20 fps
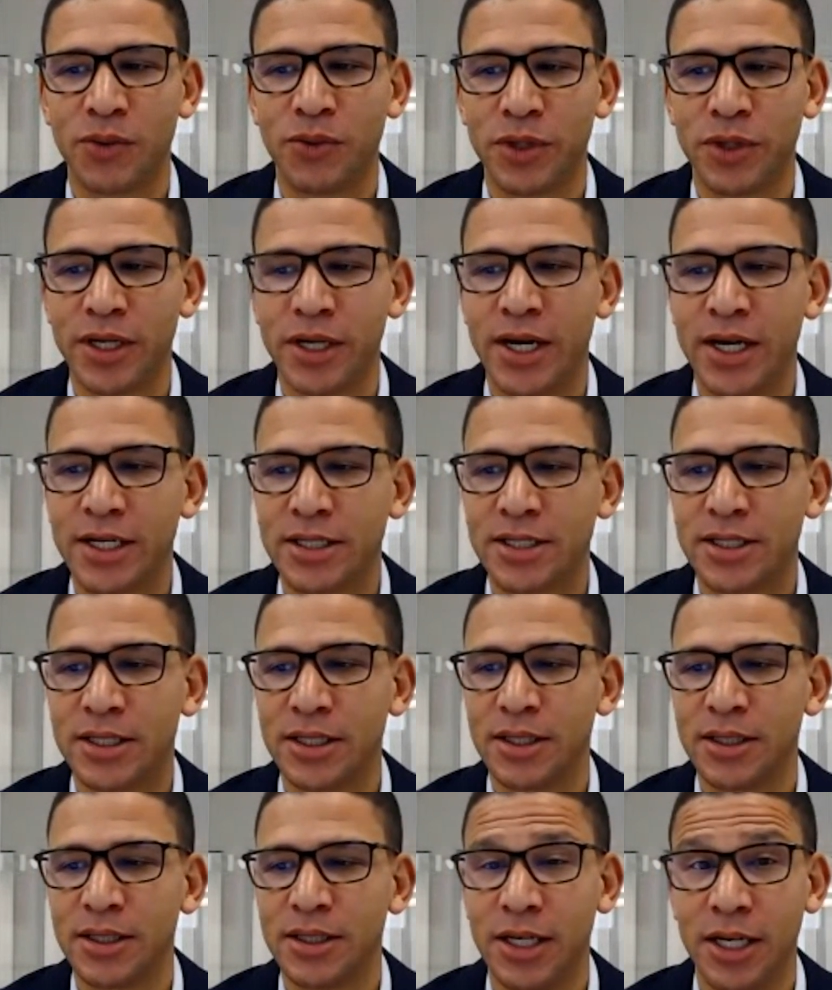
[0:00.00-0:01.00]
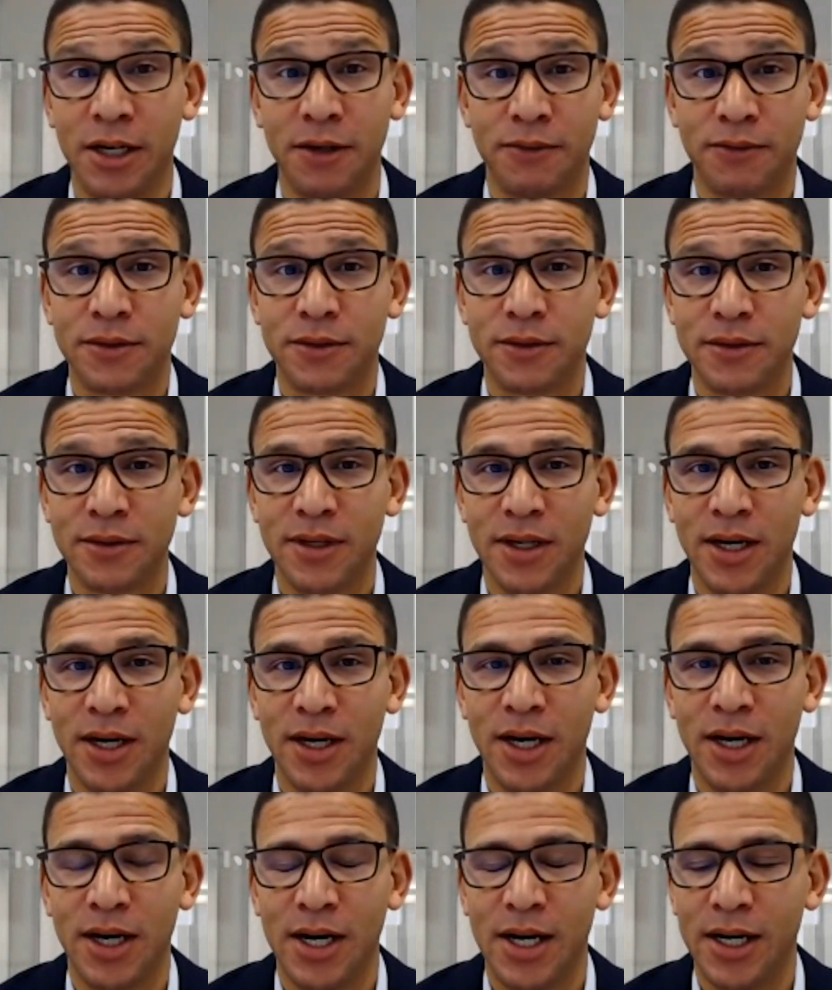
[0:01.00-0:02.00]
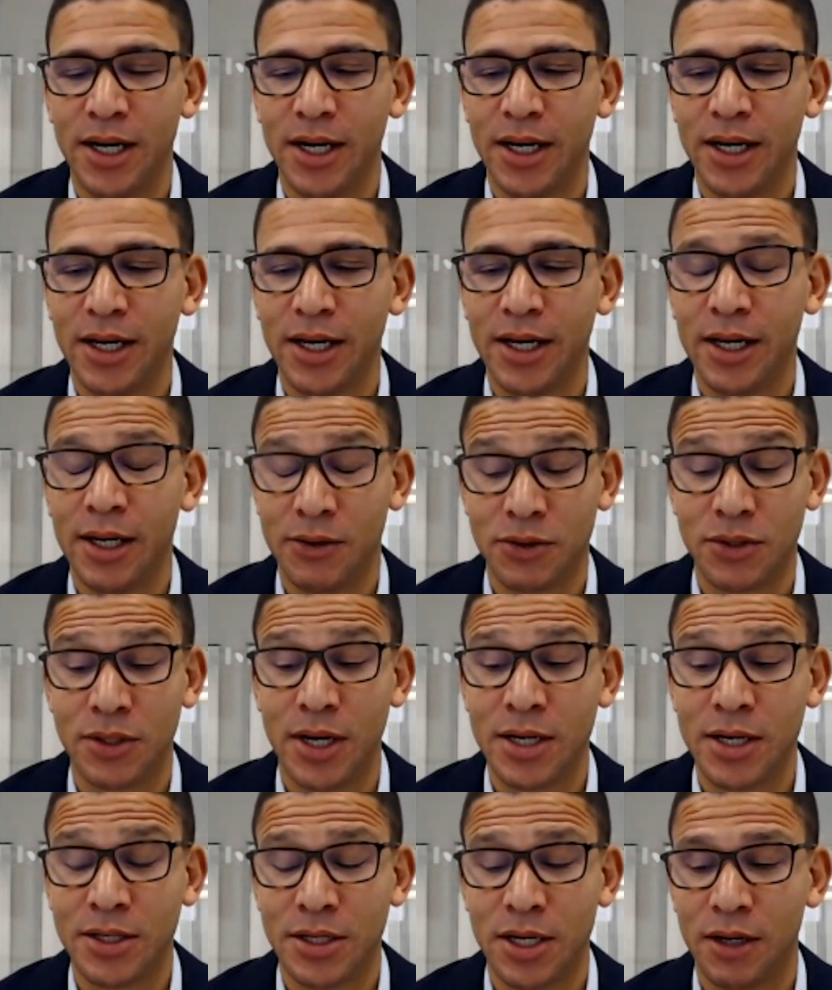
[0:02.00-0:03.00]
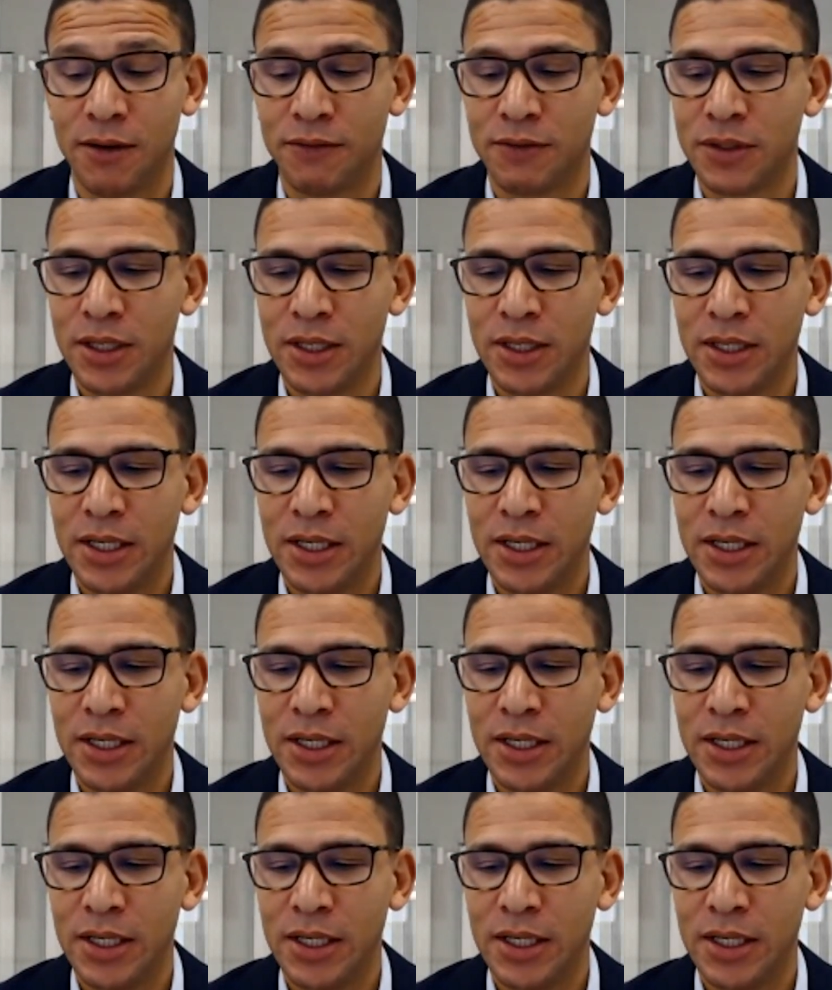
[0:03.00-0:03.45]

really nice gift, and it was a nice gift.